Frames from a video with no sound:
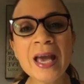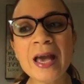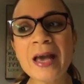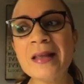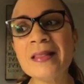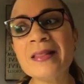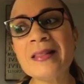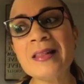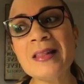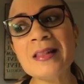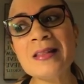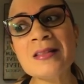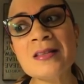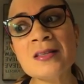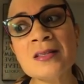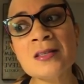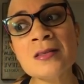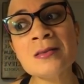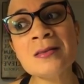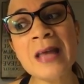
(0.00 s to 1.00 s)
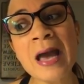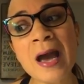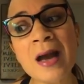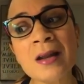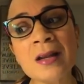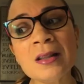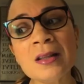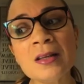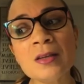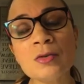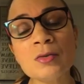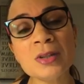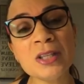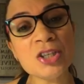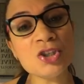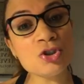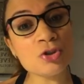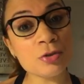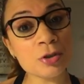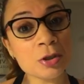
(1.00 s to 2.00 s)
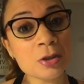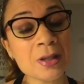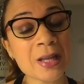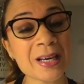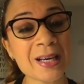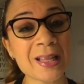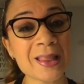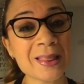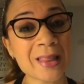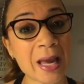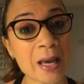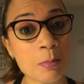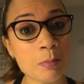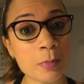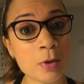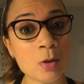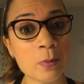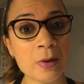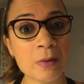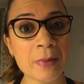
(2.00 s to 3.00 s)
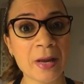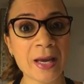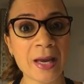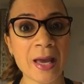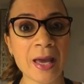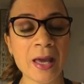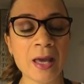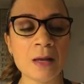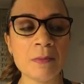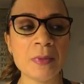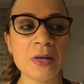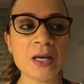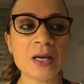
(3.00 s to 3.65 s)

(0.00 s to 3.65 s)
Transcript: And that literally triggered like a light bulb in my head,